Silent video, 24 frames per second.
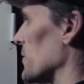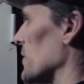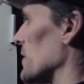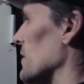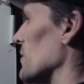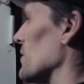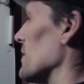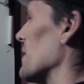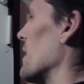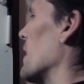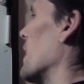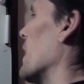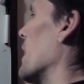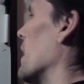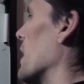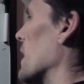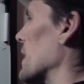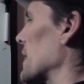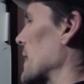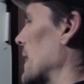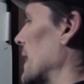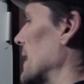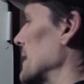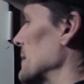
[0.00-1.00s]
in and goes, oh,
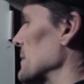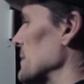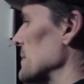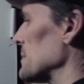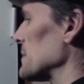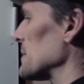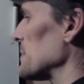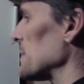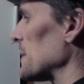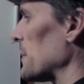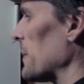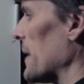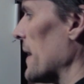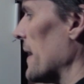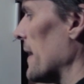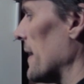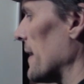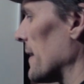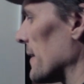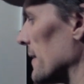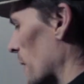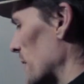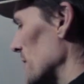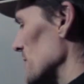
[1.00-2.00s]
God,
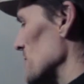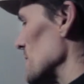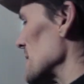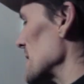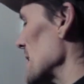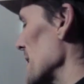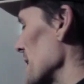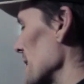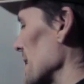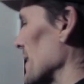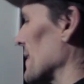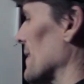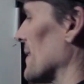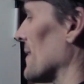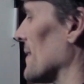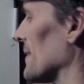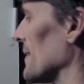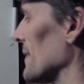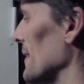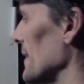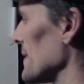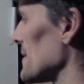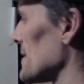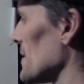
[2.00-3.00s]
why don't you get it?
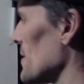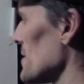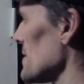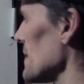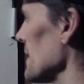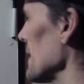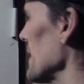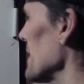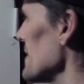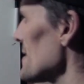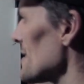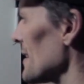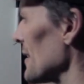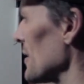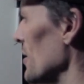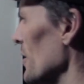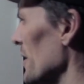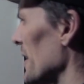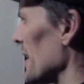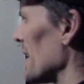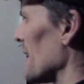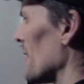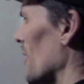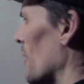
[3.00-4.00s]
Like, seriously, he's
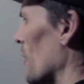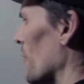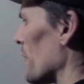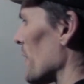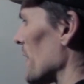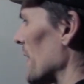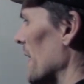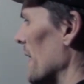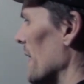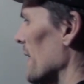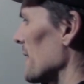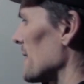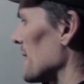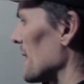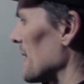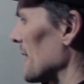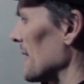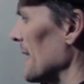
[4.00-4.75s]
looking over there to the